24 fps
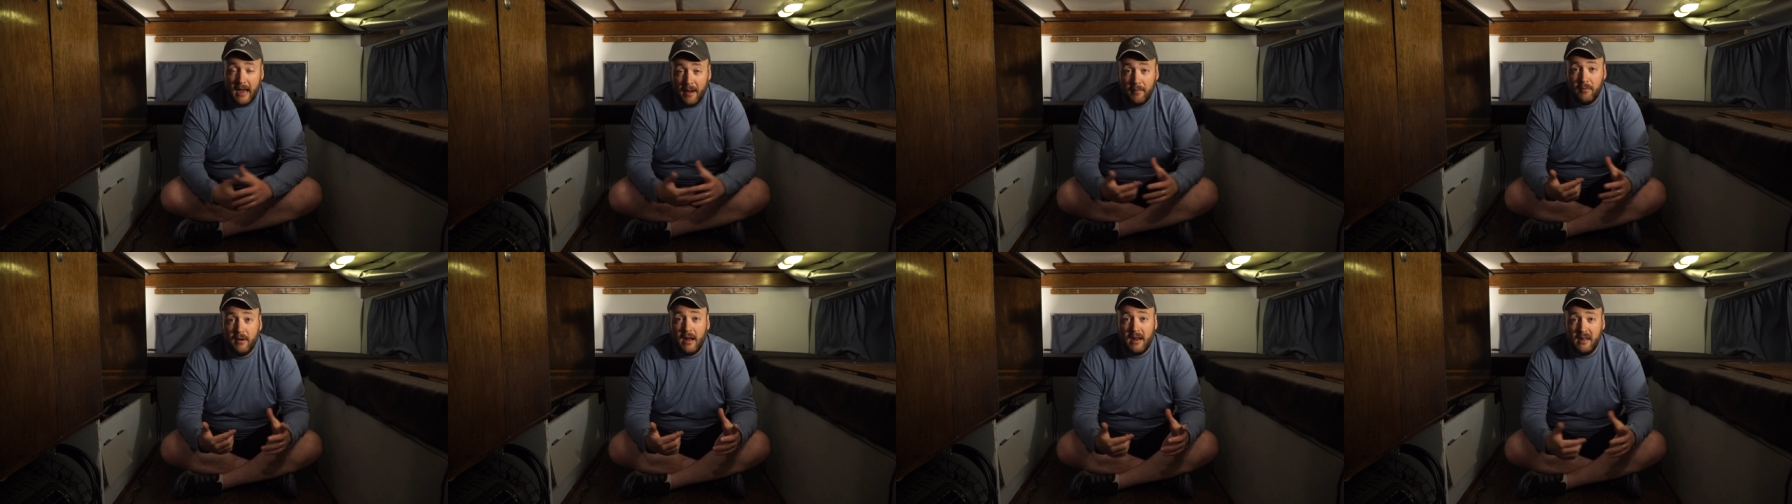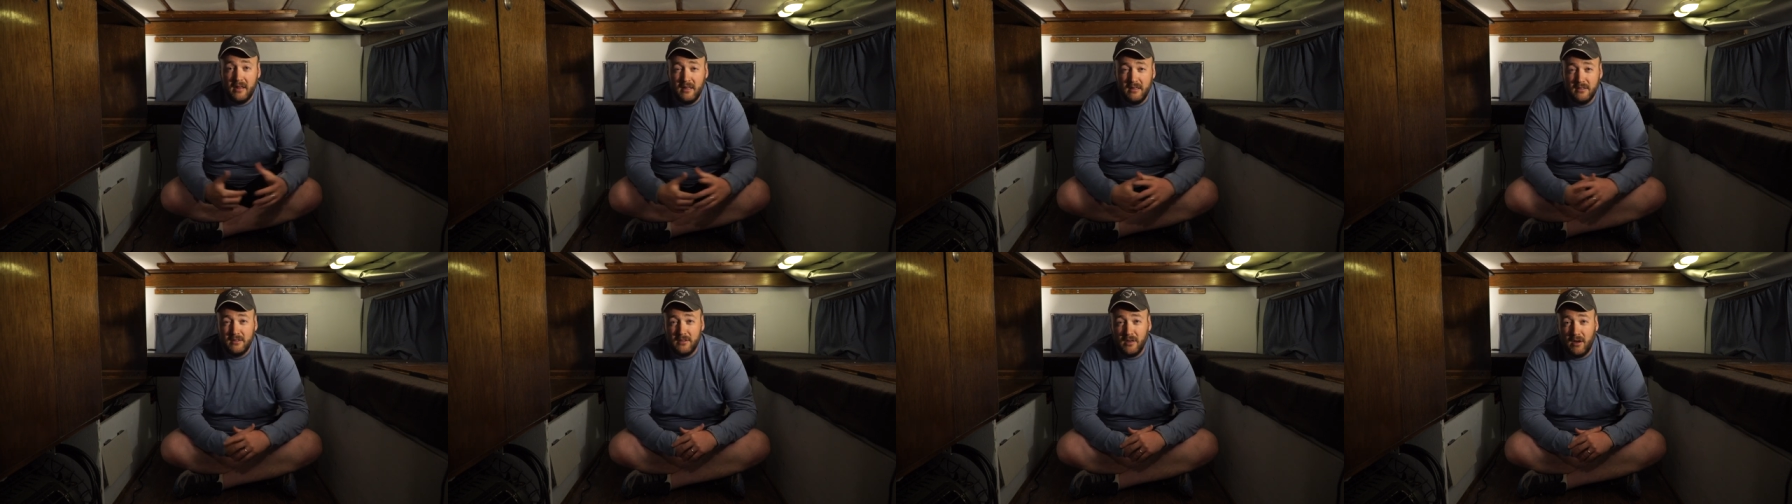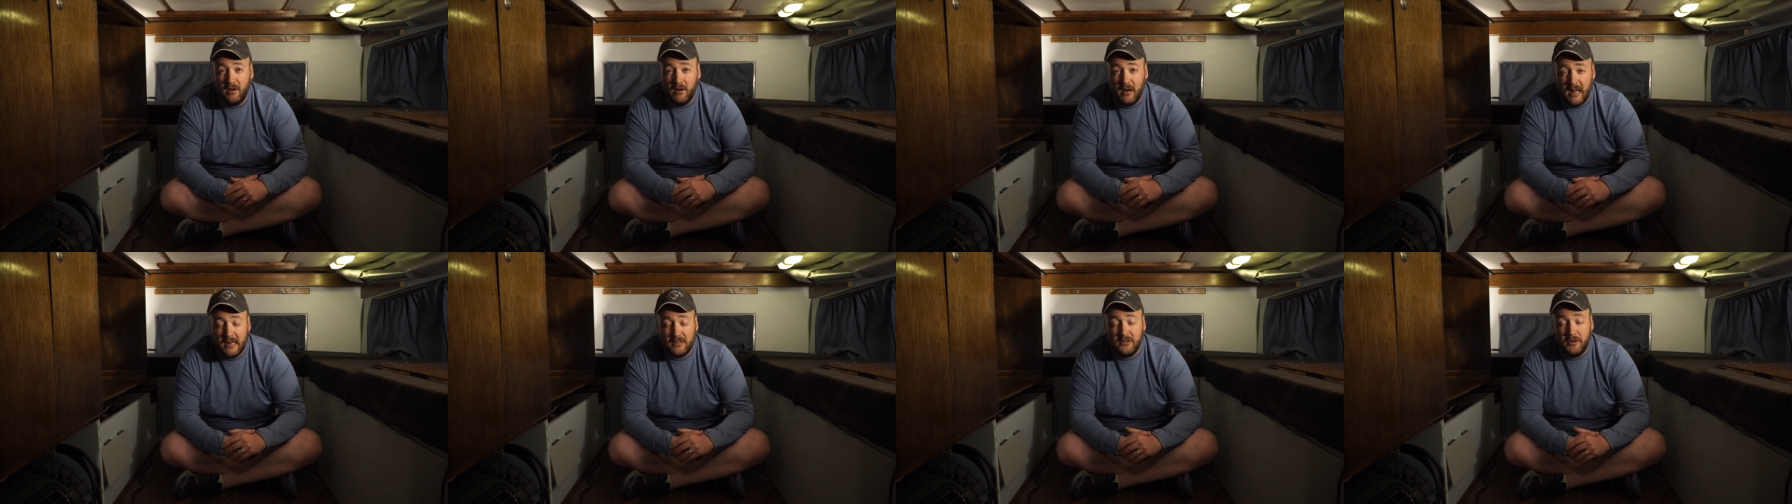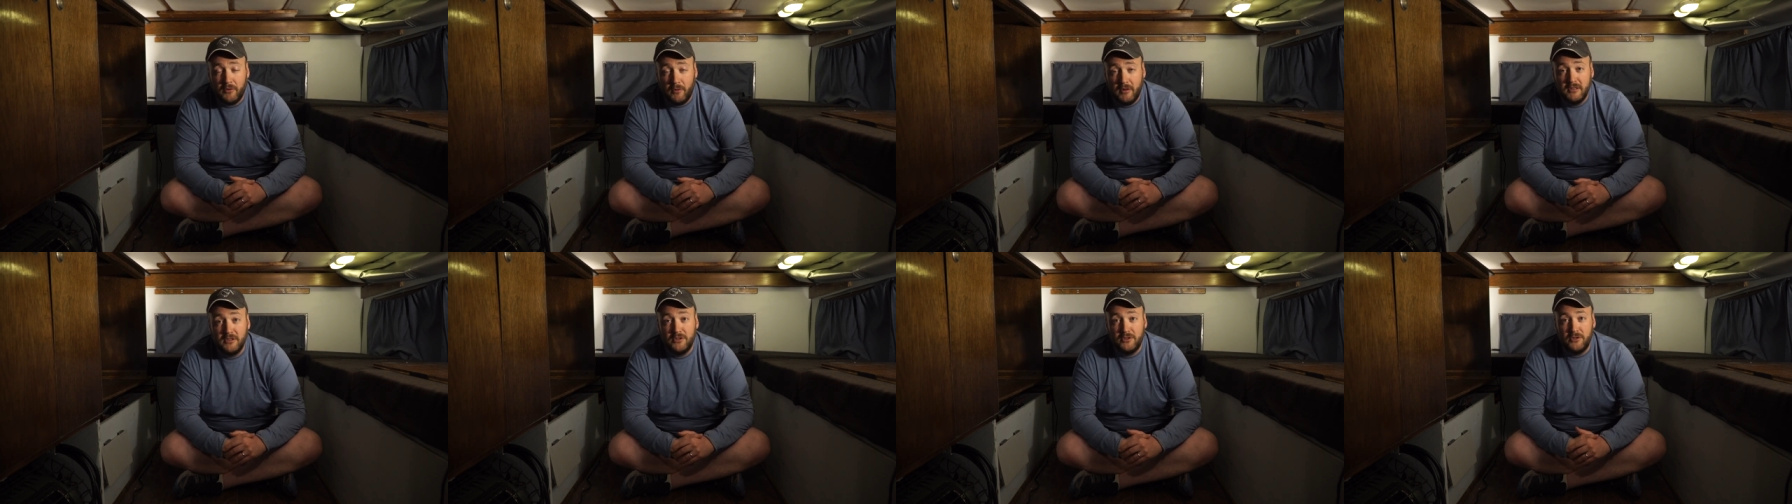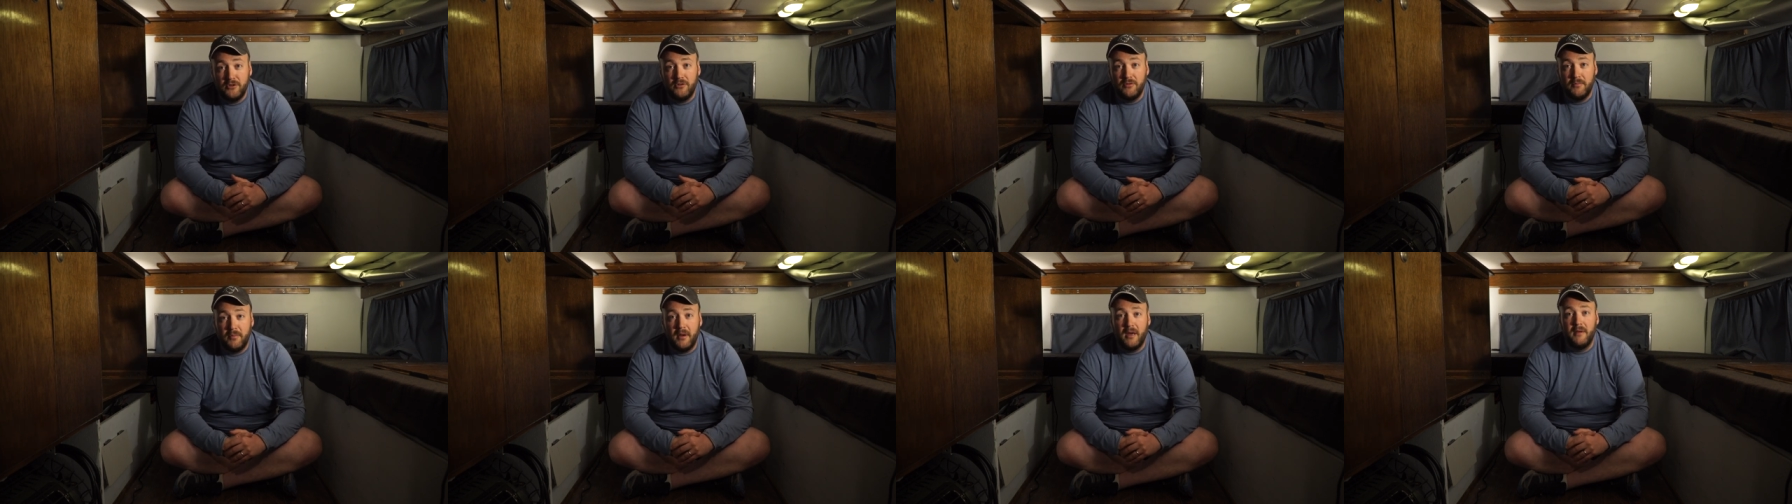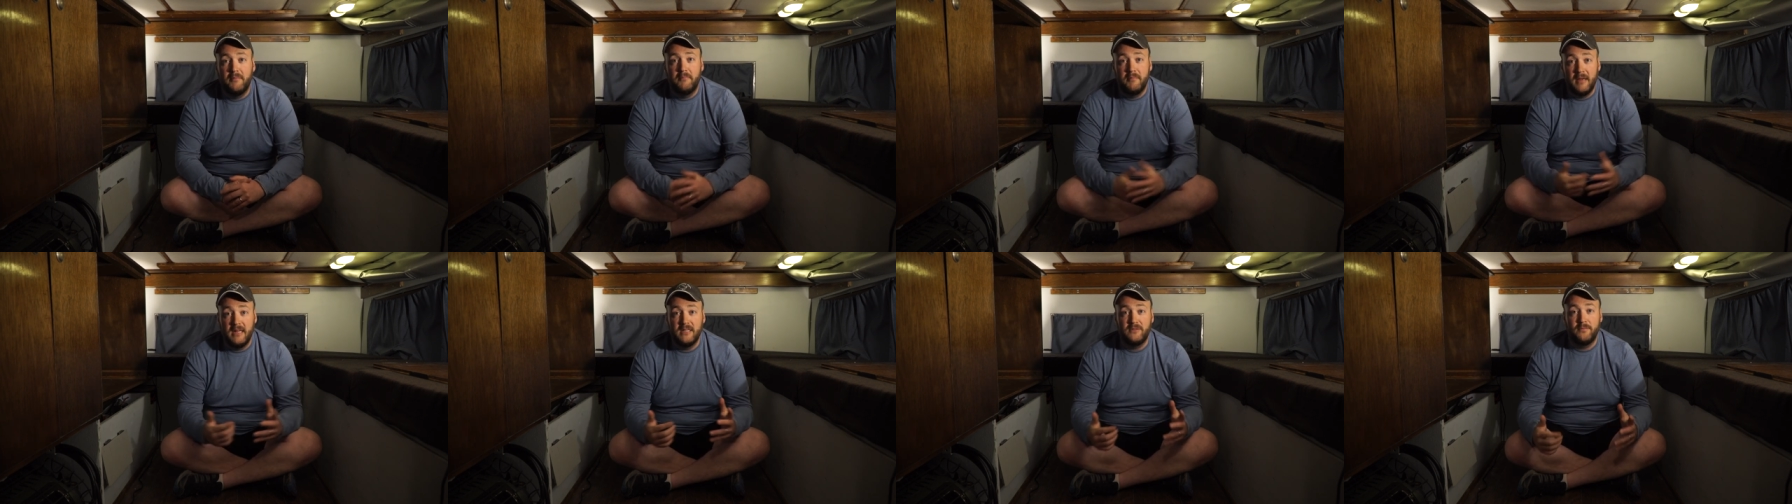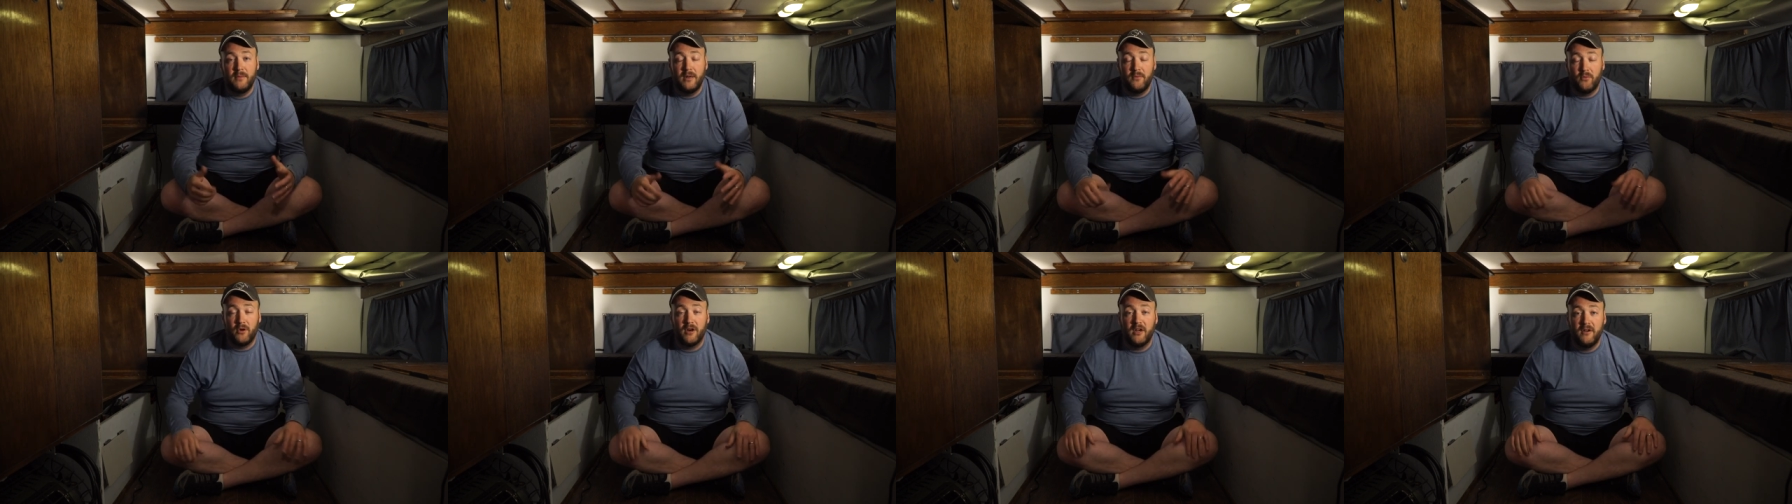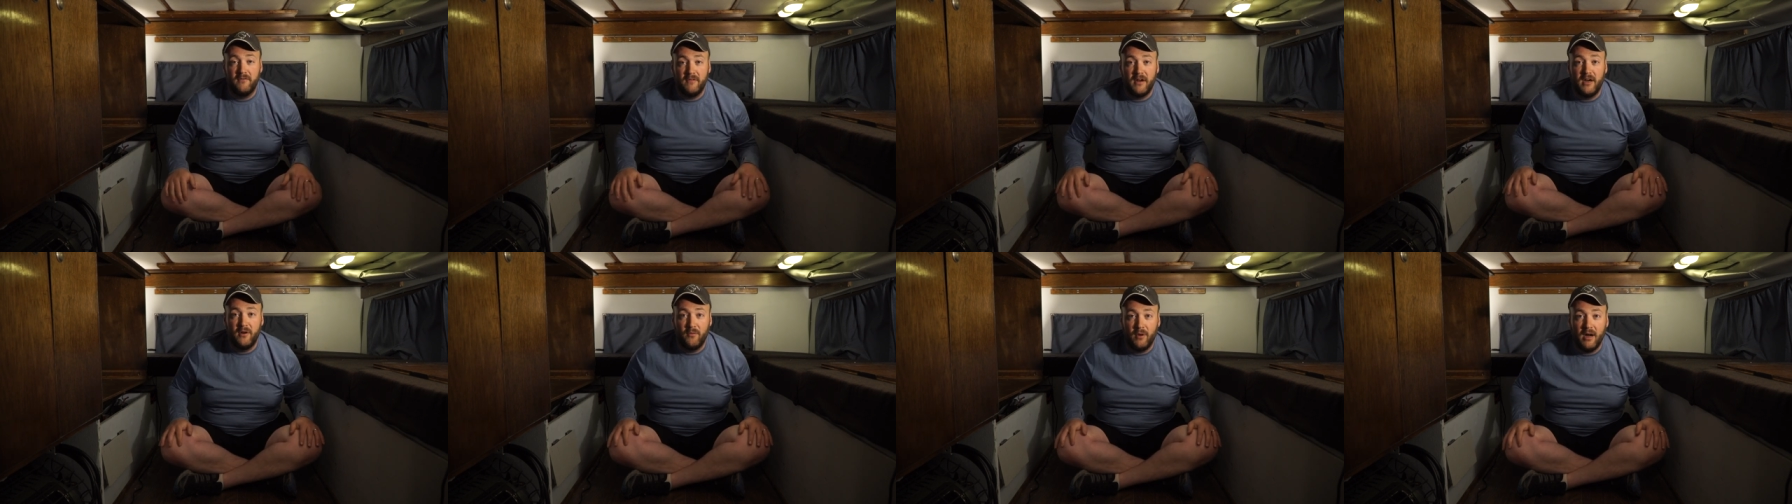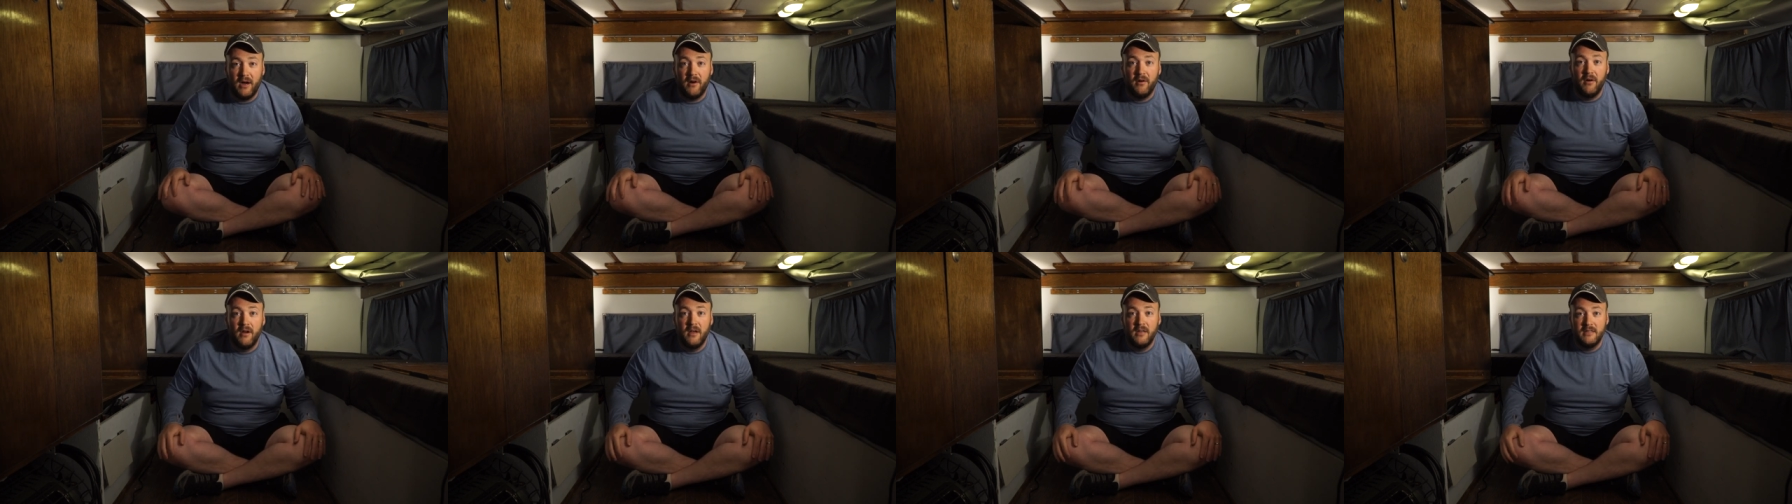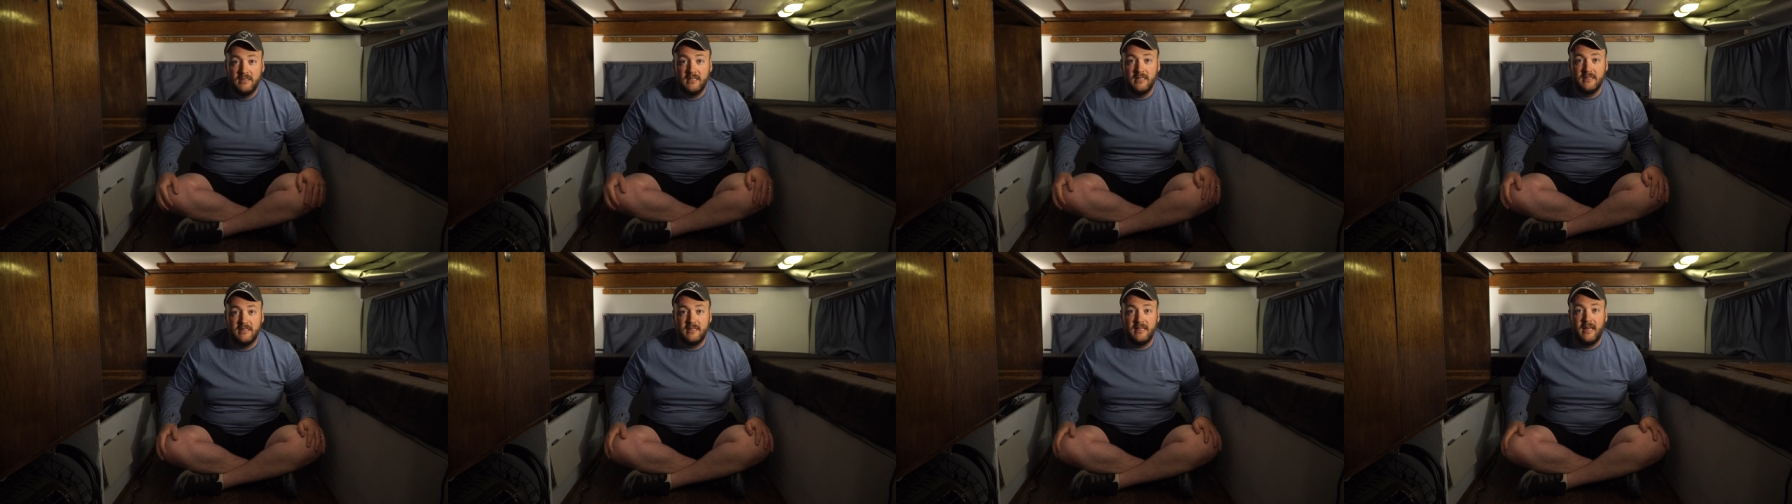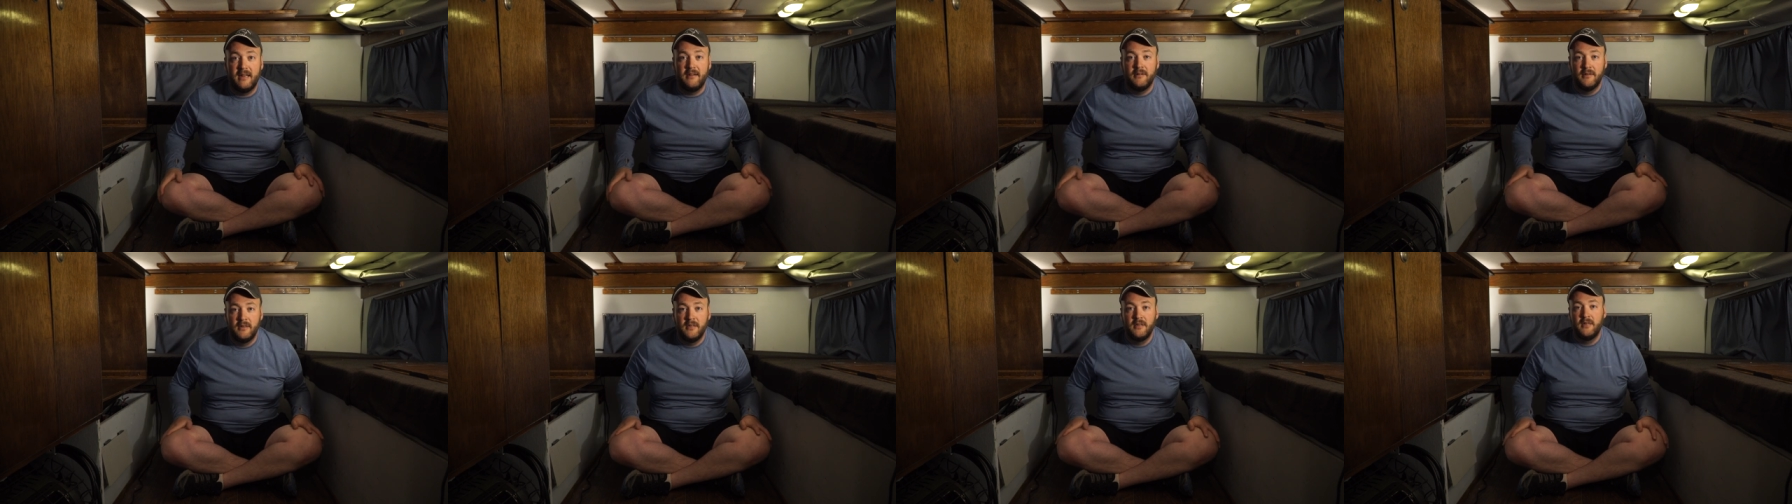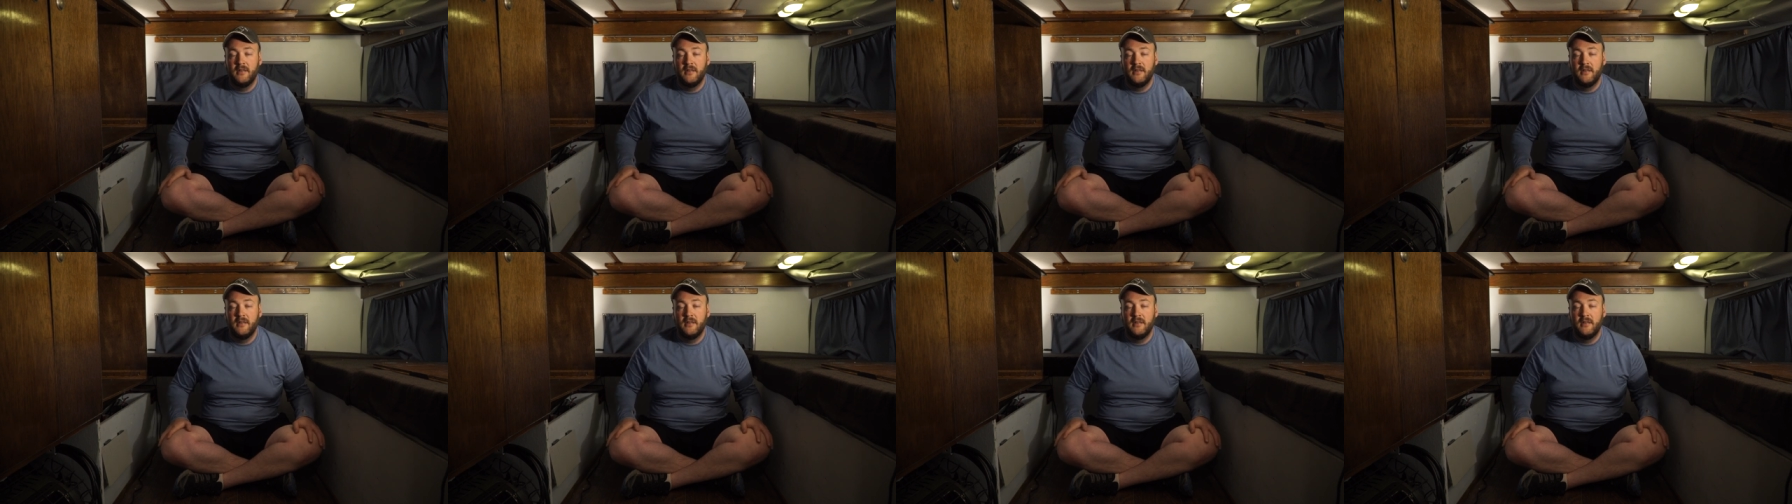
I'll probably install an electric one soon, but it's been working very well since then.